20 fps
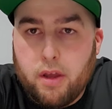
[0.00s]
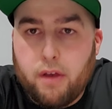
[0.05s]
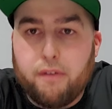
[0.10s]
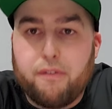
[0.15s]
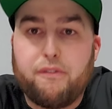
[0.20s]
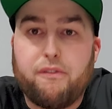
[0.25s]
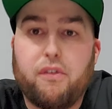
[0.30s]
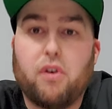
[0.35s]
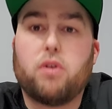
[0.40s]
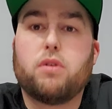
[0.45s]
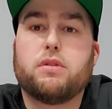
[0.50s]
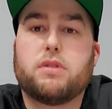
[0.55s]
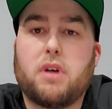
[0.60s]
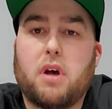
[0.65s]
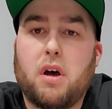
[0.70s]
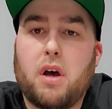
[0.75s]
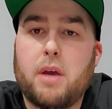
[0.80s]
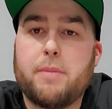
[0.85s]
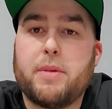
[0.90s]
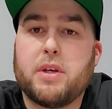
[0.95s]

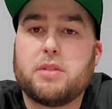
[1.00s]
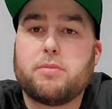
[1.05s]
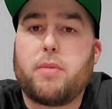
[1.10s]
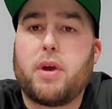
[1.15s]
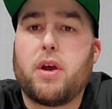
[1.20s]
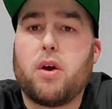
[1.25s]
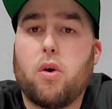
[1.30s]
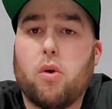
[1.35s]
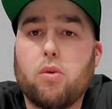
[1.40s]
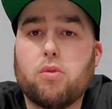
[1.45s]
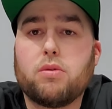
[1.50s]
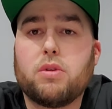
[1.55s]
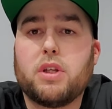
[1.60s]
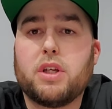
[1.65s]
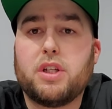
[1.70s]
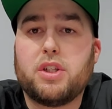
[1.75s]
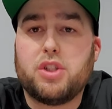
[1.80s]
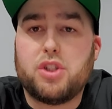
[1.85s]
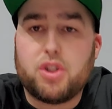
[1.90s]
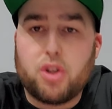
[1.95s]
Full-time as my
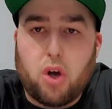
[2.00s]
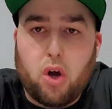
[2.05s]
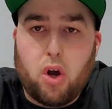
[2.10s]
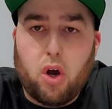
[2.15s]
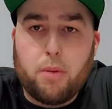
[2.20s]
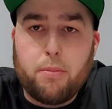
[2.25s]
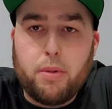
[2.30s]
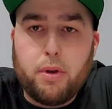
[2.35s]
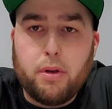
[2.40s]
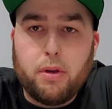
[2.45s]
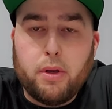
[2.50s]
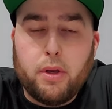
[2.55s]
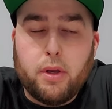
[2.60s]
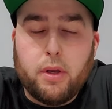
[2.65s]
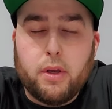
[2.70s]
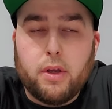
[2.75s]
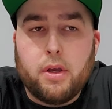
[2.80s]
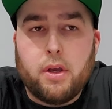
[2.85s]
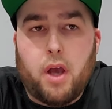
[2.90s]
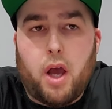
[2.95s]
only job,
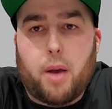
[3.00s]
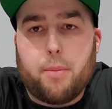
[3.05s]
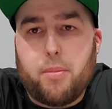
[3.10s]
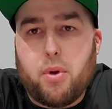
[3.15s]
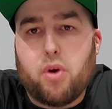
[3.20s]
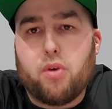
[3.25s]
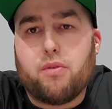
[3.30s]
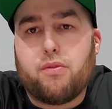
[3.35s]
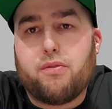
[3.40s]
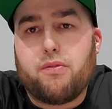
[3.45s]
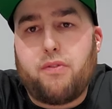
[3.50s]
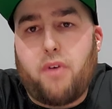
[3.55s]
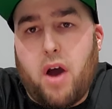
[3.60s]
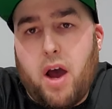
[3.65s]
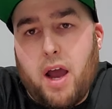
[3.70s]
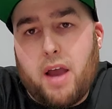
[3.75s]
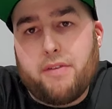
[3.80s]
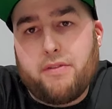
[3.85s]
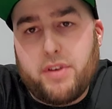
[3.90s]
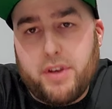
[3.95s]
about
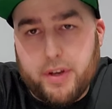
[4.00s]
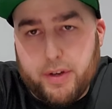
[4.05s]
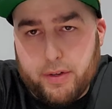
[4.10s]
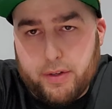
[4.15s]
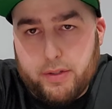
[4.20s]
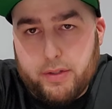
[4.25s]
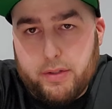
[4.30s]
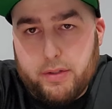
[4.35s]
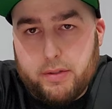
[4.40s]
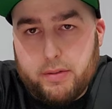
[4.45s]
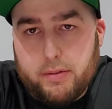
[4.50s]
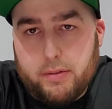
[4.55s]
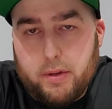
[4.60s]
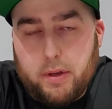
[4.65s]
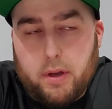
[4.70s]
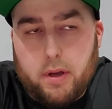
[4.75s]
five years.